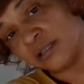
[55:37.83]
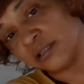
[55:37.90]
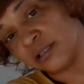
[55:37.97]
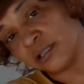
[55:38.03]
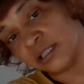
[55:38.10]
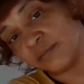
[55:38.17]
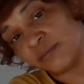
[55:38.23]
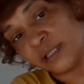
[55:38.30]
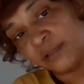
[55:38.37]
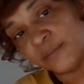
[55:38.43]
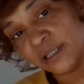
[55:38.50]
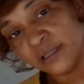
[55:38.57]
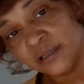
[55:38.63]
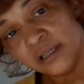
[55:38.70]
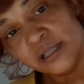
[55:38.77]
the sun is
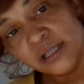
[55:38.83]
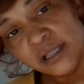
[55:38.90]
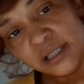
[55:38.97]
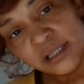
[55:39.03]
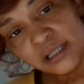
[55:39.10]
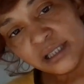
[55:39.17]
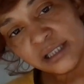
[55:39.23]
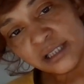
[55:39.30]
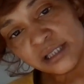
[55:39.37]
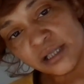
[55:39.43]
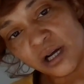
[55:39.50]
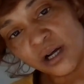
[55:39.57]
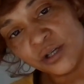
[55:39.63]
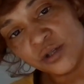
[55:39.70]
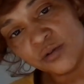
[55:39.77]
beaming this is
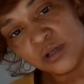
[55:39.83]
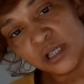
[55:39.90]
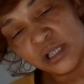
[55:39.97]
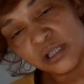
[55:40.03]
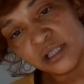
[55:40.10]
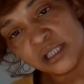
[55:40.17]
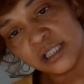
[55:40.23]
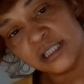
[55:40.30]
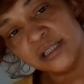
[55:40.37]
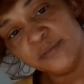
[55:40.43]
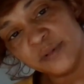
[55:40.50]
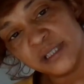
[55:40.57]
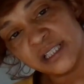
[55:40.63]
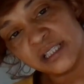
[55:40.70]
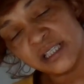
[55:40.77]
all you getting
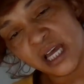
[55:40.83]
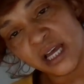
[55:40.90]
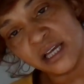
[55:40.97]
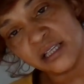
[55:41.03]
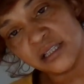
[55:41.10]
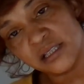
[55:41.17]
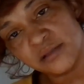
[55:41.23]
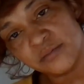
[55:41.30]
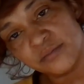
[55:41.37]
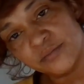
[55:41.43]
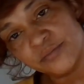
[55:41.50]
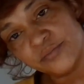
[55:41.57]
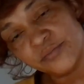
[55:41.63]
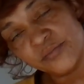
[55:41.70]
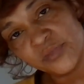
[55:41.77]
sleepless nights
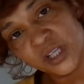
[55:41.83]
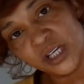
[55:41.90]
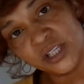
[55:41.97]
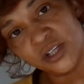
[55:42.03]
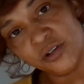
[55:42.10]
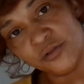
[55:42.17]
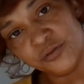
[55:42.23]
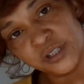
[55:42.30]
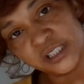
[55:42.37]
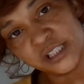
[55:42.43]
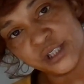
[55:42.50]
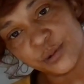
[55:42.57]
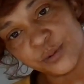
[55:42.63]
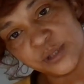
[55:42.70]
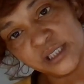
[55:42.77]
and no
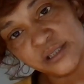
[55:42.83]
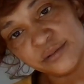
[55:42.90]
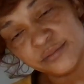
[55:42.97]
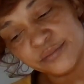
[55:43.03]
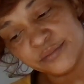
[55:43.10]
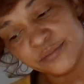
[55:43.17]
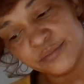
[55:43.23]
victory.